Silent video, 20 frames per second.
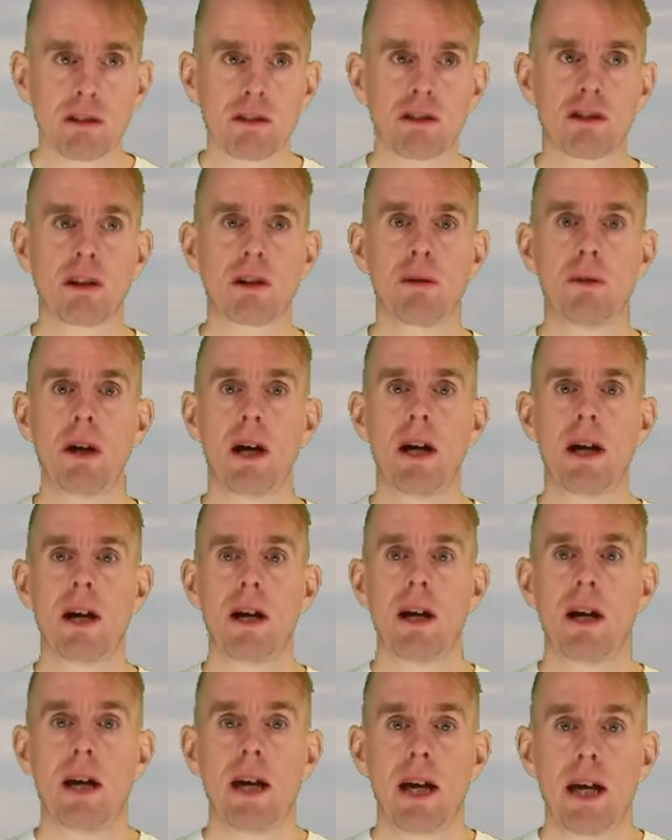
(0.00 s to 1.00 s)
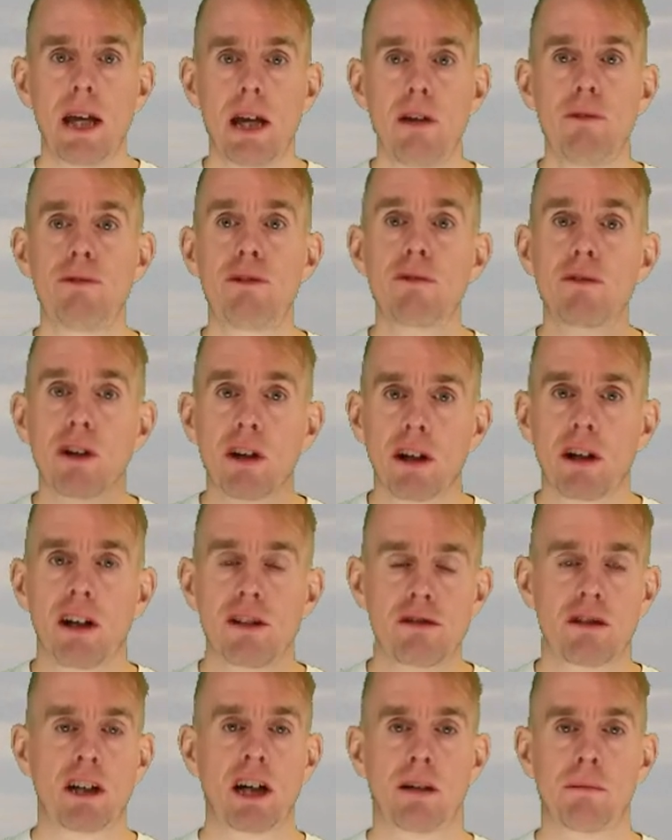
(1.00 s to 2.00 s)
So if you've got a
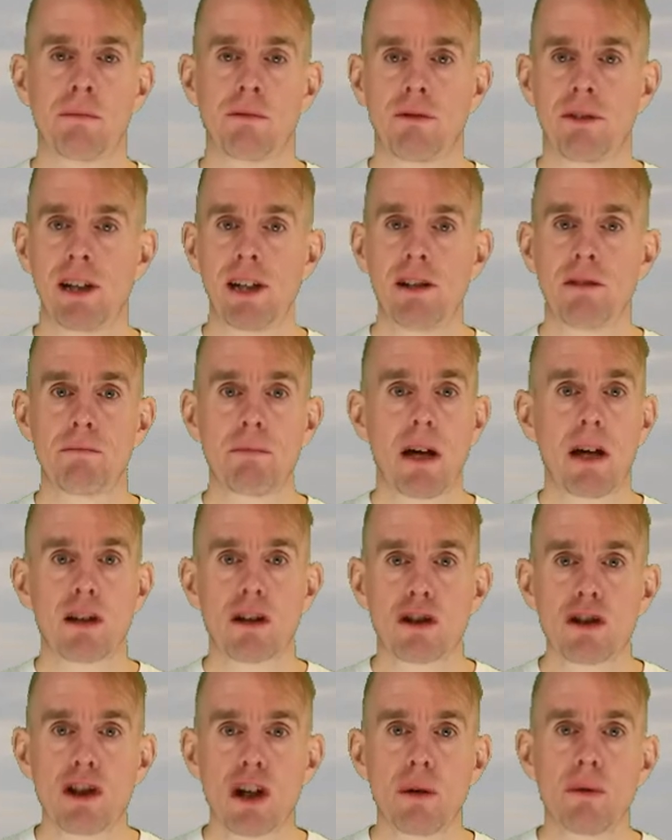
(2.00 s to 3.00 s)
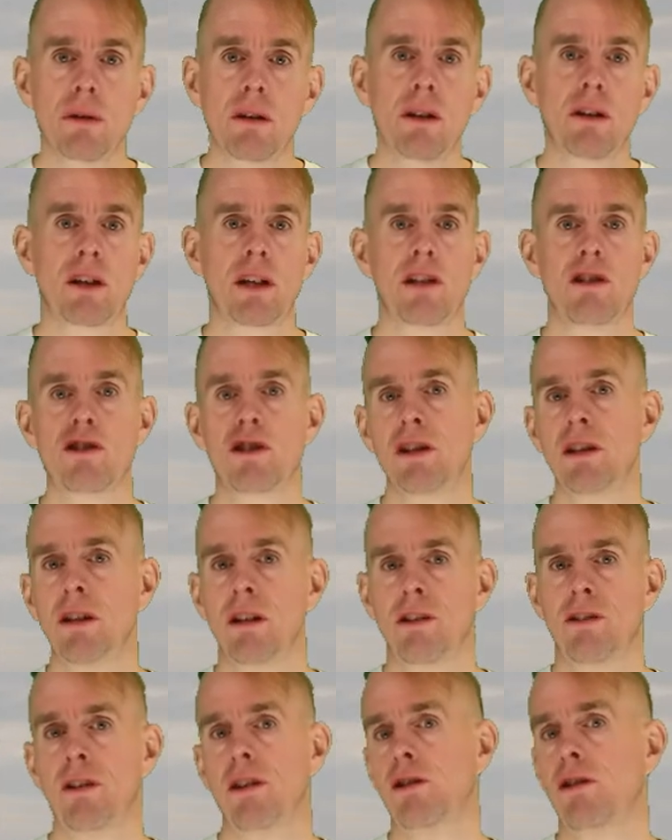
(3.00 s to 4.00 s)
hydrocarbon feed, go and look in
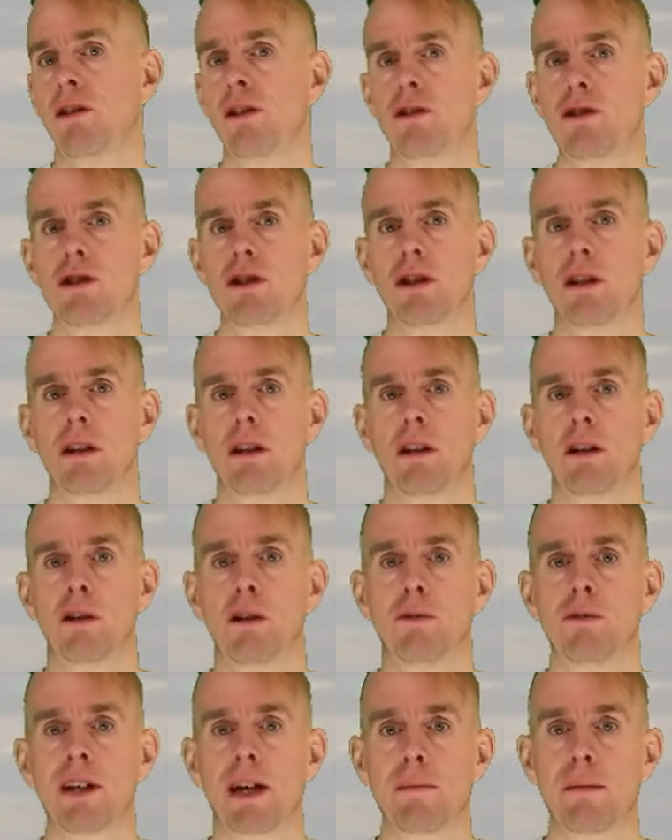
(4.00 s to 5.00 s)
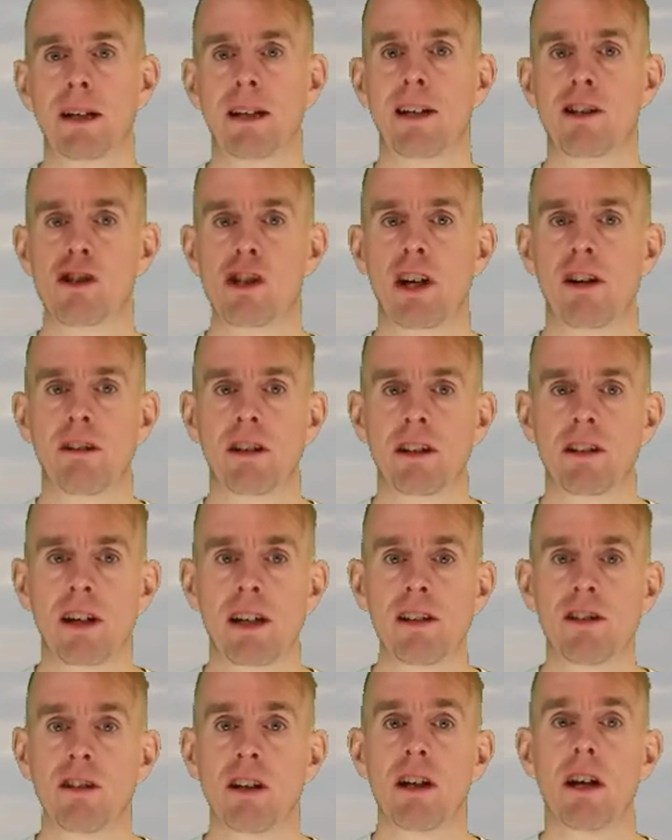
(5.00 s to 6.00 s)
journals such as the Journal of Chemical Engineering
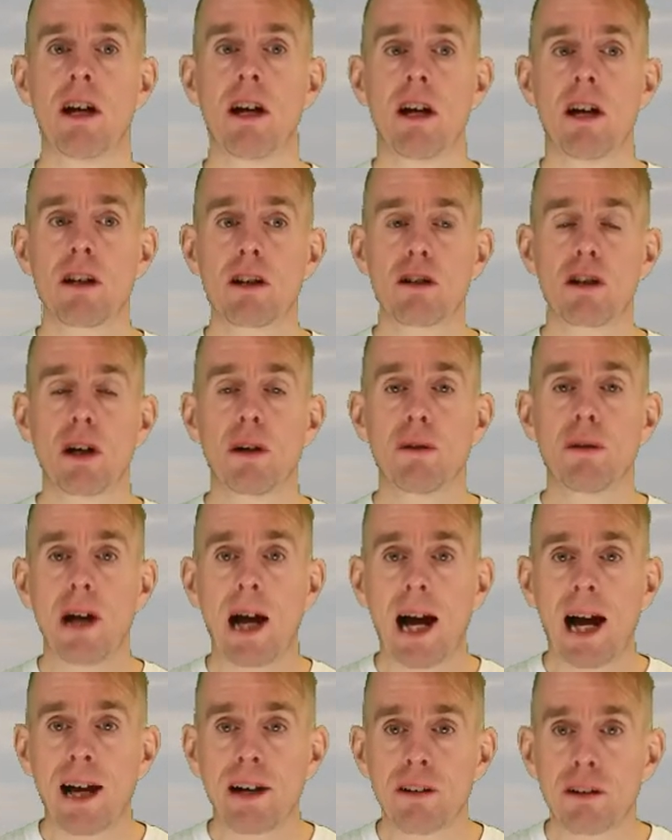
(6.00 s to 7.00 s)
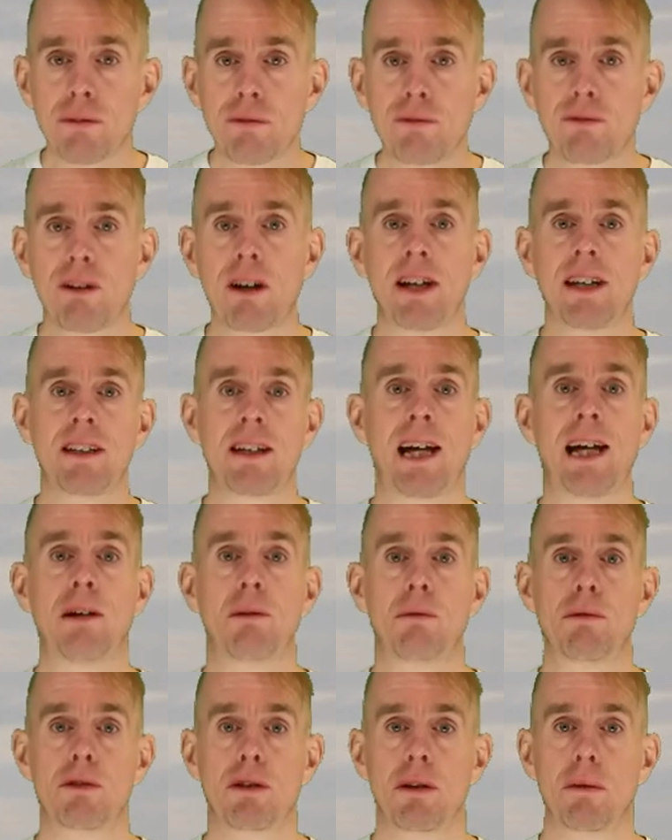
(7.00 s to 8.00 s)
Data. Go and find
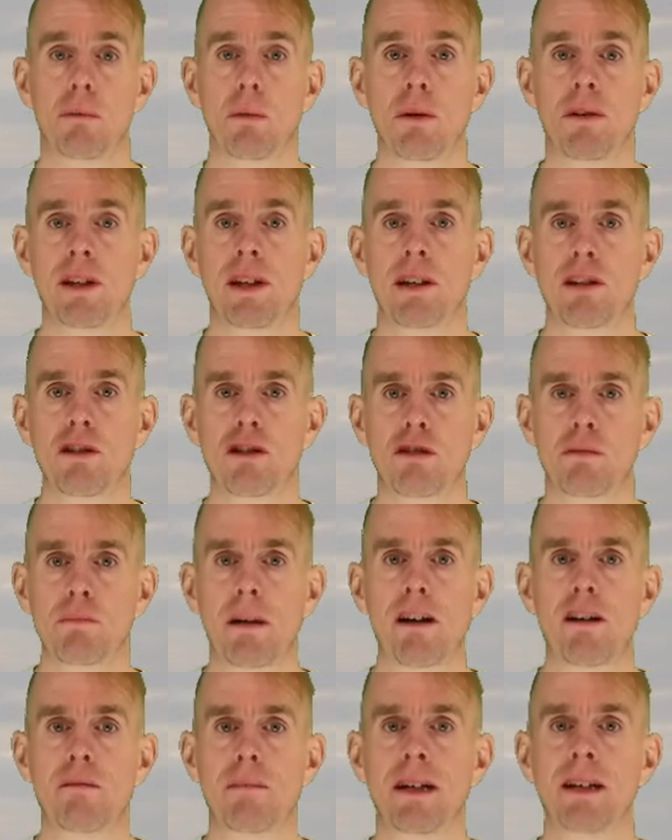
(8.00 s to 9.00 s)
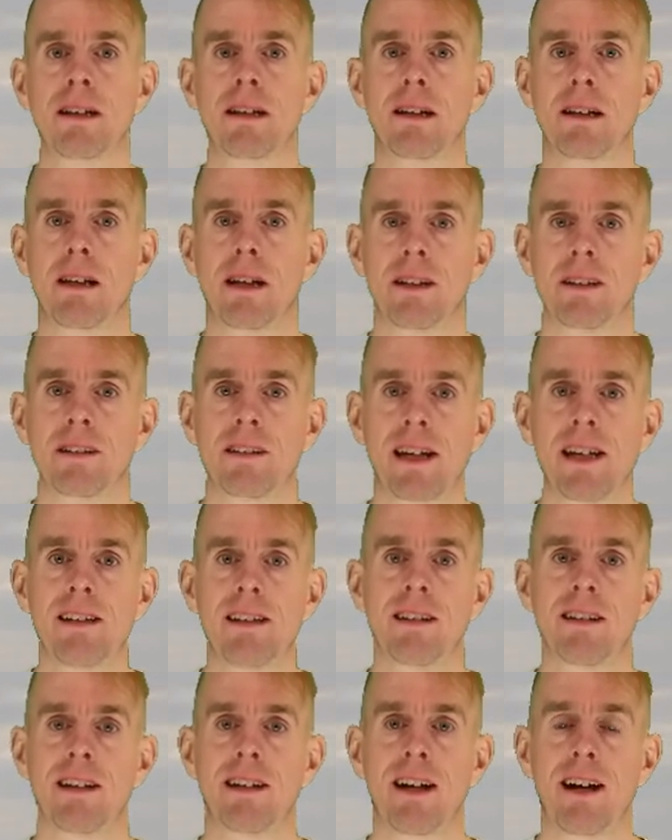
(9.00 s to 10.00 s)
out what the experimental
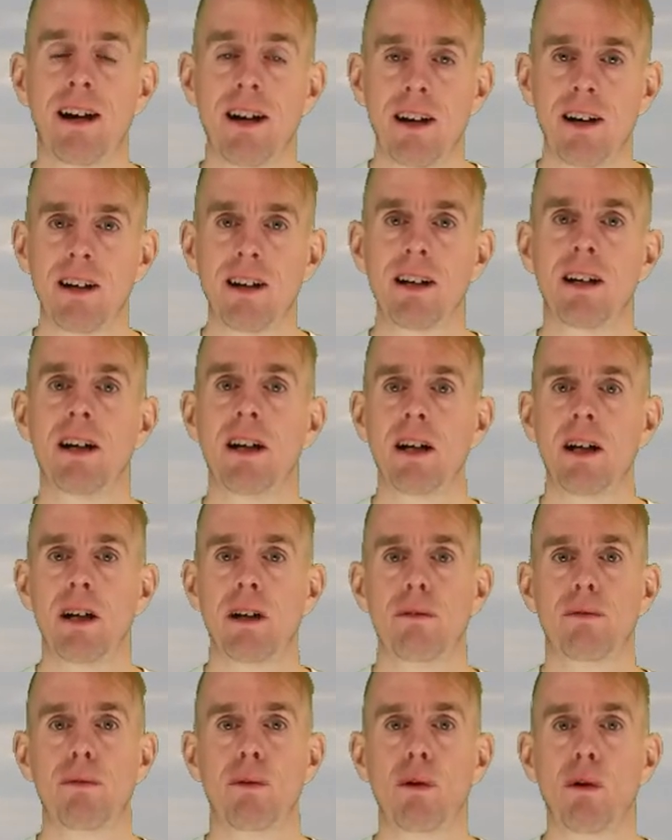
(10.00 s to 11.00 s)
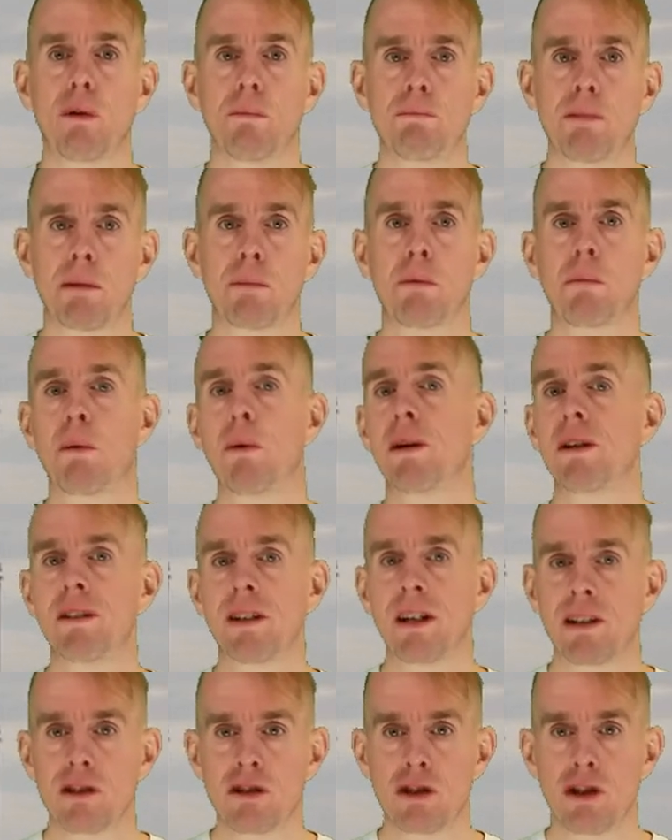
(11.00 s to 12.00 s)
data are for bubble point
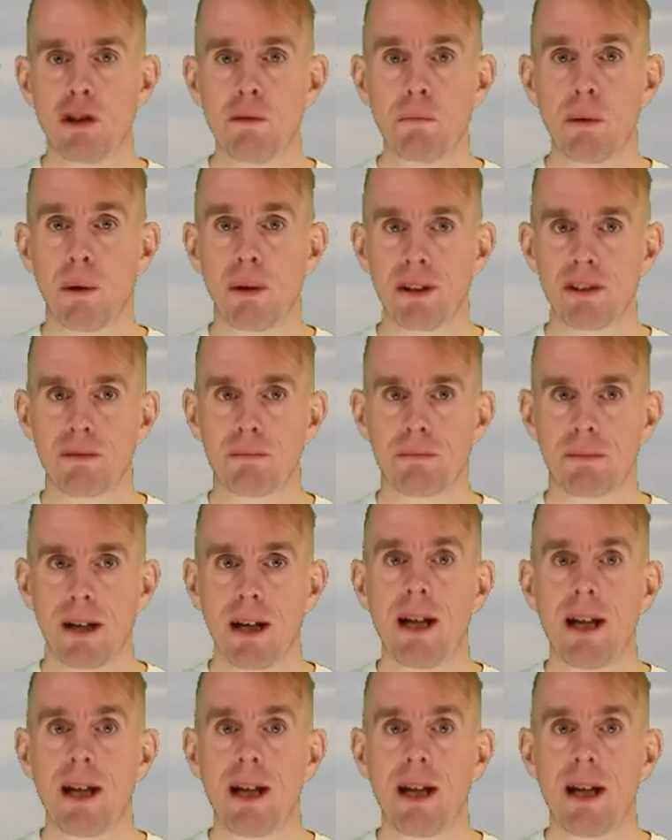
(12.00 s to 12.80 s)
and dew point,